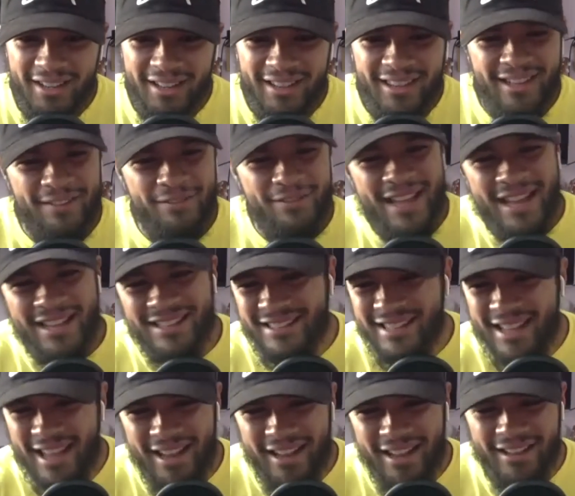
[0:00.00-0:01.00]
Like if that's
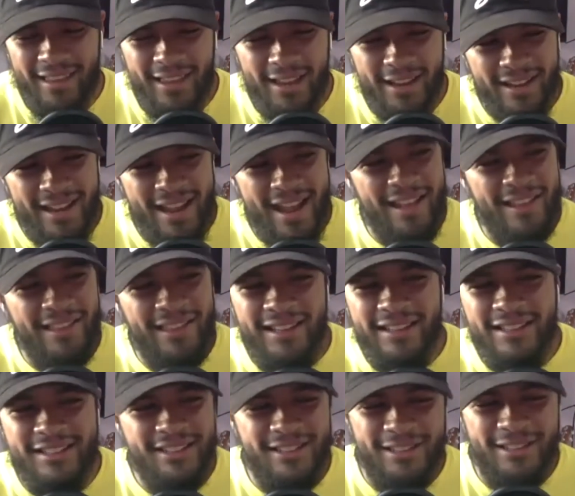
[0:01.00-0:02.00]
not like at
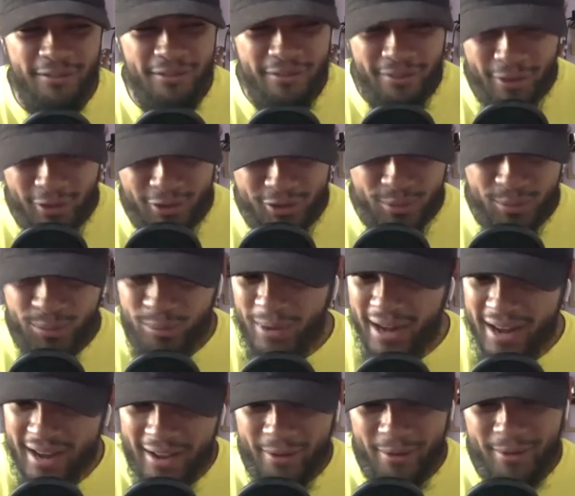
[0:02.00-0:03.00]
least in the first
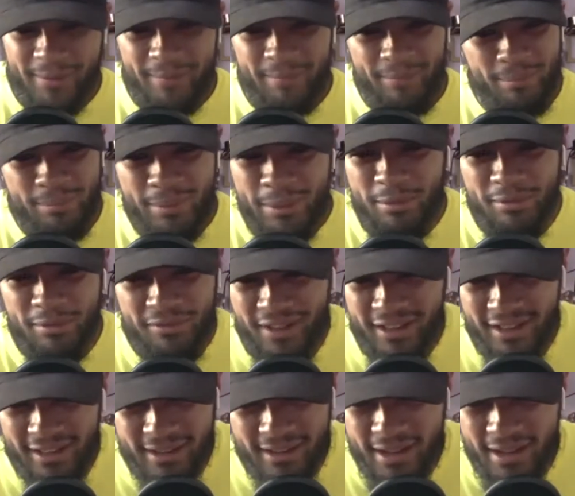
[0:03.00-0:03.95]
round, people fucking up.